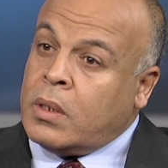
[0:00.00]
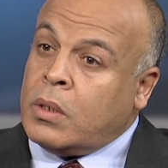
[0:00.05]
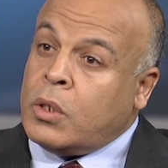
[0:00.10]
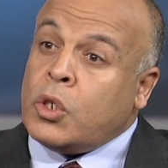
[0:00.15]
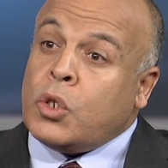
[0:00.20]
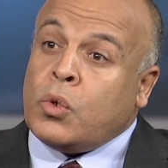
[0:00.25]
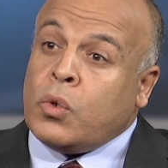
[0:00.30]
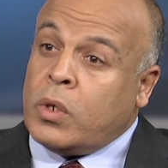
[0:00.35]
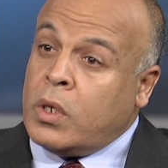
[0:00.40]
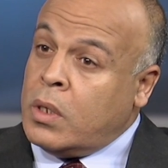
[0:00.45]

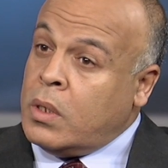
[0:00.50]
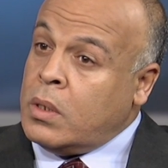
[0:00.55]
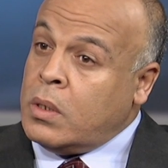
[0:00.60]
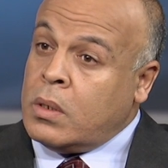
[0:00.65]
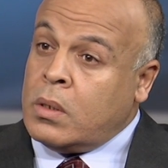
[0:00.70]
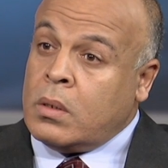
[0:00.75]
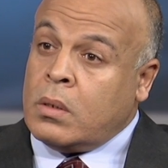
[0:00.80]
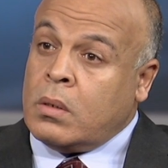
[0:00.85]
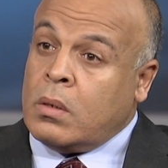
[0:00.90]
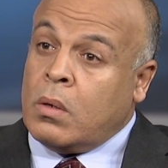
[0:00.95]
students
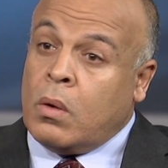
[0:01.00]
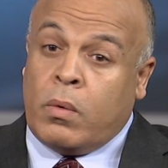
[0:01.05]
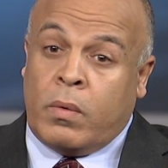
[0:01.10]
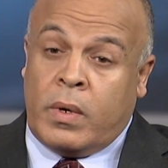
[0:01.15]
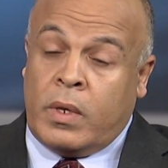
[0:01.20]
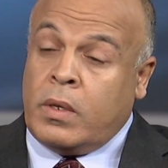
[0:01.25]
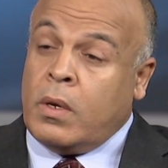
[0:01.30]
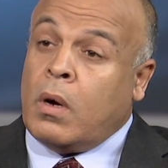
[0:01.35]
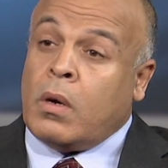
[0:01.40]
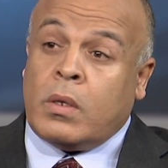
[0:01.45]

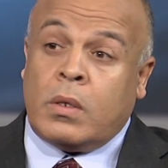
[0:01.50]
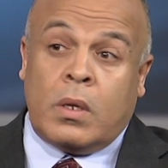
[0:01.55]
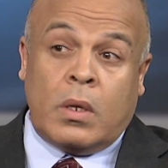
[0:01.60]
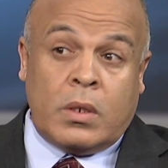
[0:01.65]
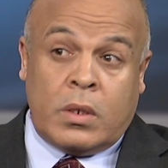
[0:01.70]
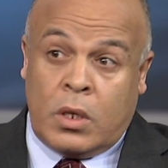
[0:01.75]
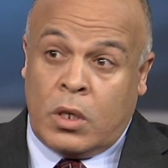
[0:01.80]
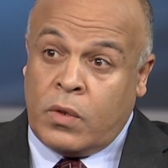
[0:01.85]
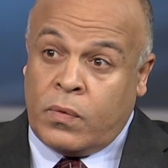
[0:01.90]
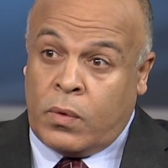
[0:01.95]
already are
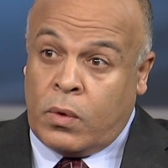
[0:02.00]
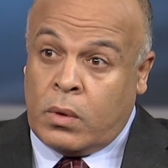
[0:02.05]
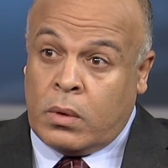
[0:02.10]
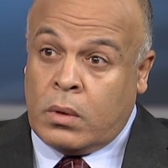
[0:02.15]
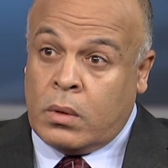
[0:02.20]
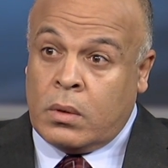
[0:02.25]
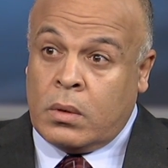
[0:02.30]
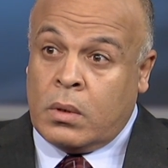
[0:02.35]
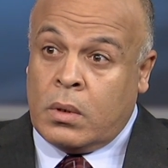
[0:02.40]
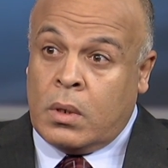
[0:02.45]
successful.
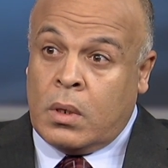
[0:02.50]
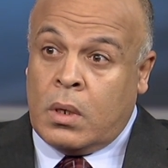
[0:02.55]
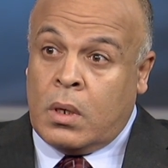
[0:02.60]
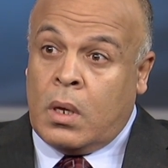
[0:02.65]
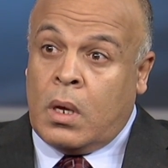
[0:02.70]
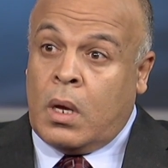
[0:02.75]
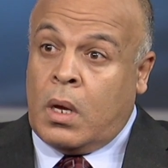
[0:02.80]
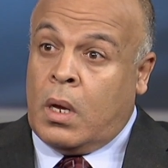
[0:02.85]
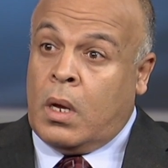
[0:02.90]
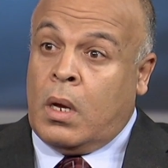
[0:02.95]

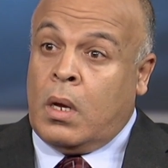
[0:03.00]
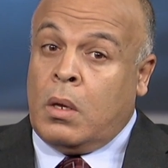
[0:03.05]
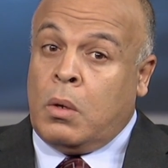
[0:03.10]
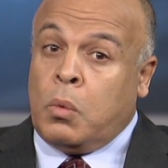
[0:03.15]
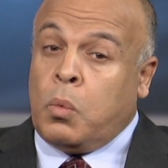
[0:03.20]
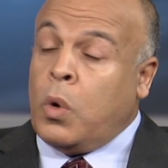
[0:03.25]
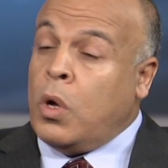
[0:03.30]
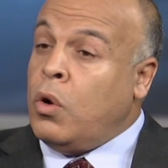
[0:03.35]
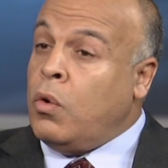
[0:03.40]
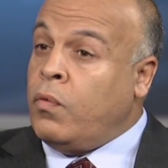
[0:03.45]
And
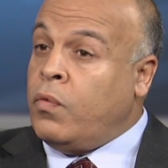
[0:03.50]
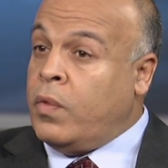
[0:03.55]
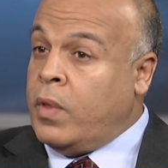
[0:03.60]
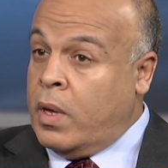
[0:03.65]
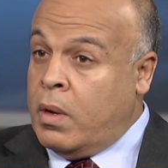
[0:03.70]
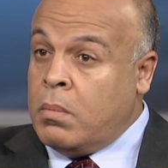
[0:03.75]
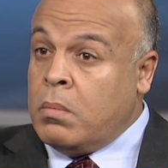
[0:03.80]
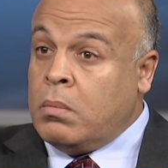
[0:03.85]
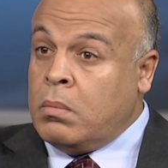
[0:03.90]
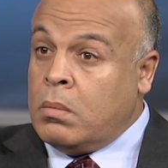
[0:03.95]
one of
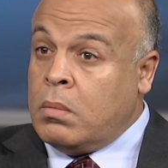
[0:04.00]
them,